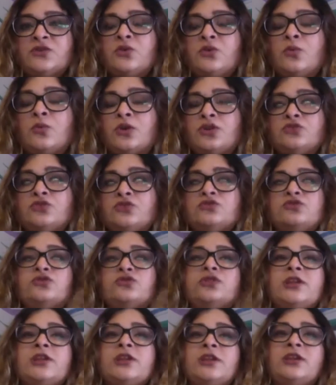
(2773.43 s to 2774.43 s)
or what you
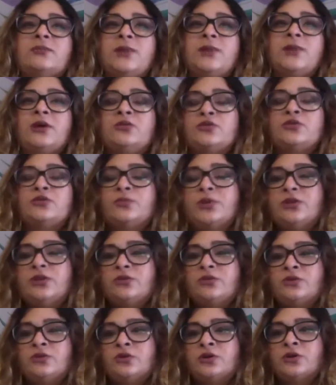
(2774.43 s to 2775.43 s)
should think about when
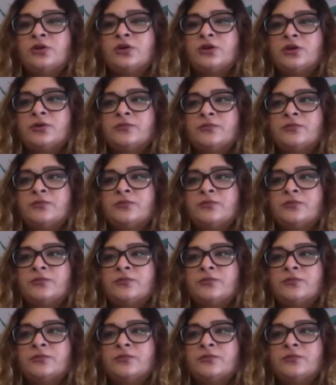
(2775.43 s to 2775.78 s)
you're